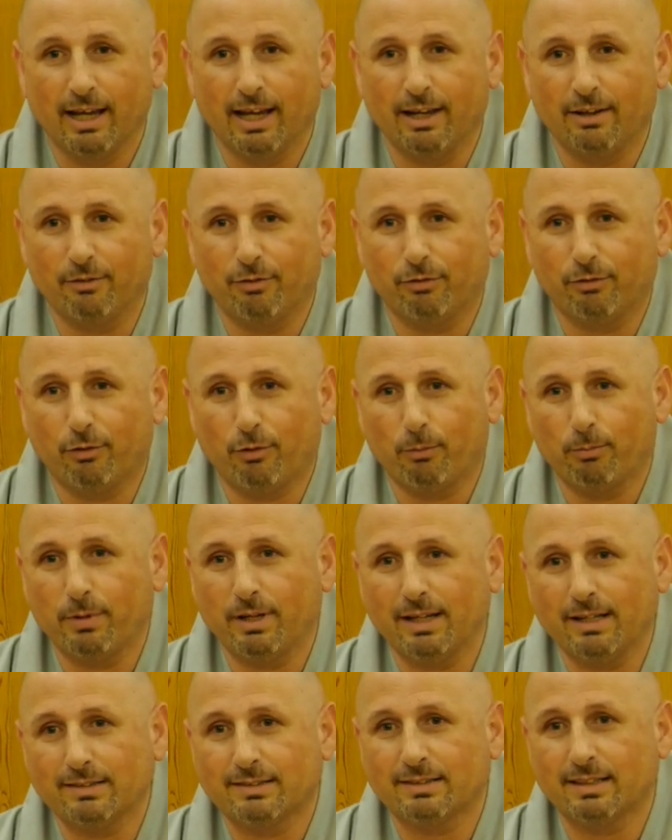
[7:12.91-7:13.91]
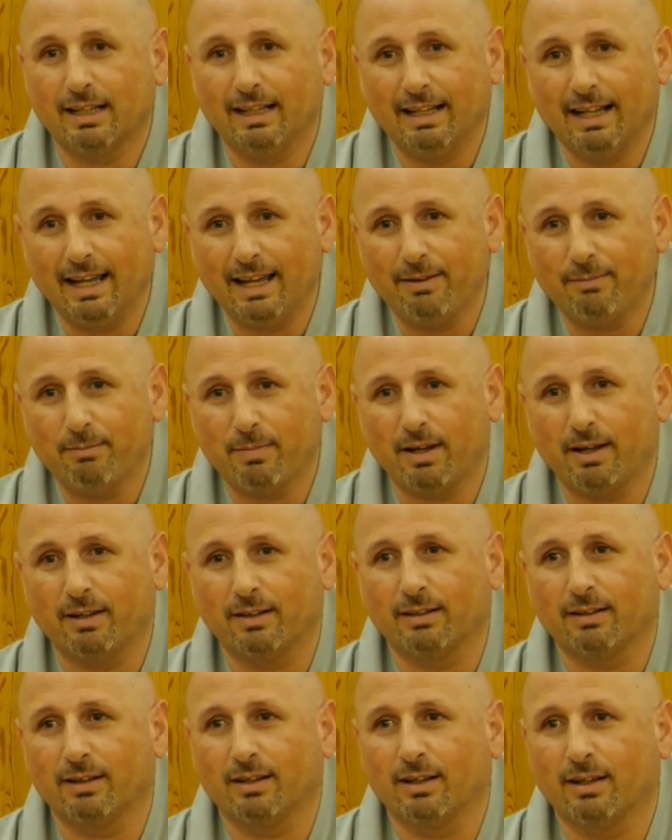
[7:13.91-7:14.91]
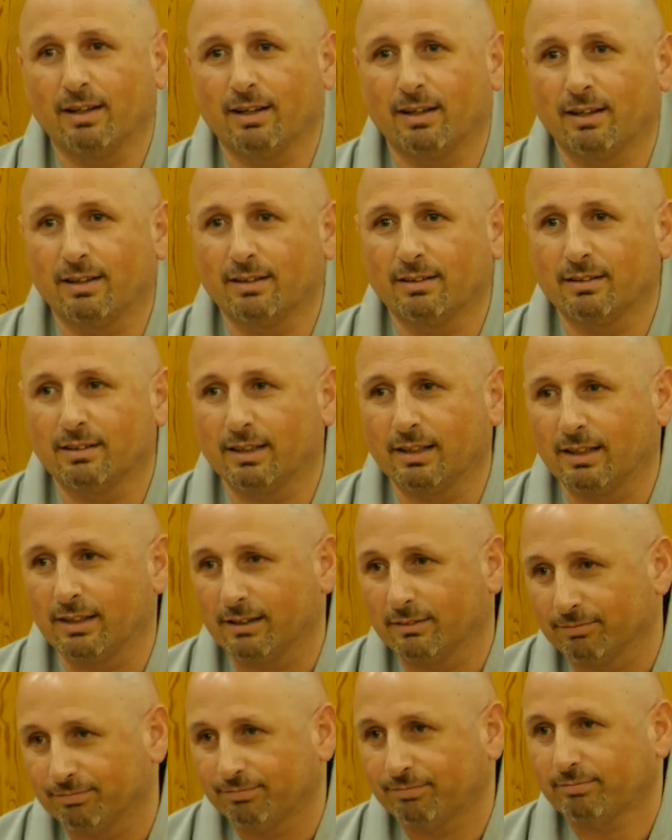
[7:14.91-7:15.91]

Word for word: And for me, as a layman and a